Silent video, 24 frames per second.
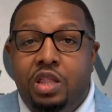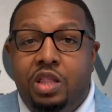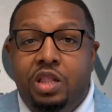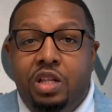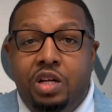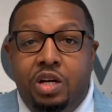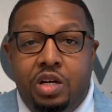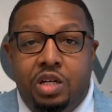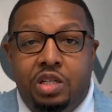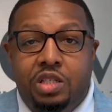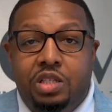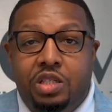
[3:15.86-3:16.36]

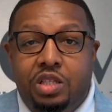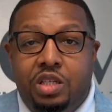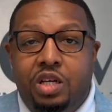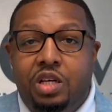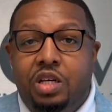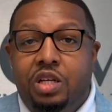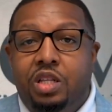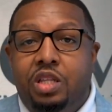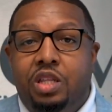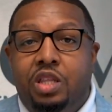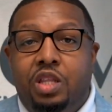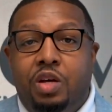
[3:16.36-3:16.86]
looks,
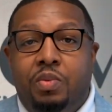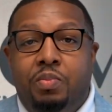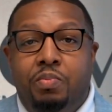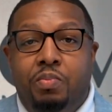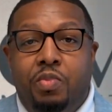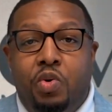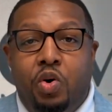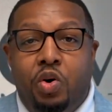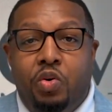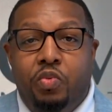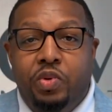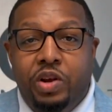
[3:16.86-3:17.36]
the
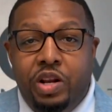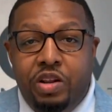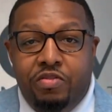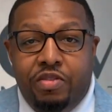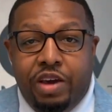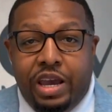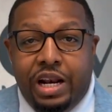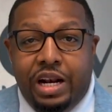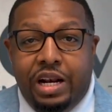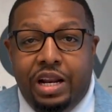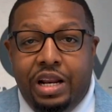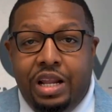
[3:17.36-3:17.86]
more
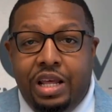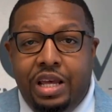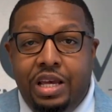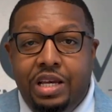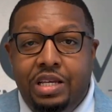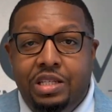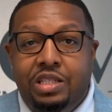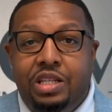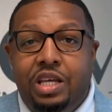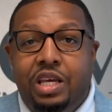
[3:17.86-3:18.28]
renovated it is,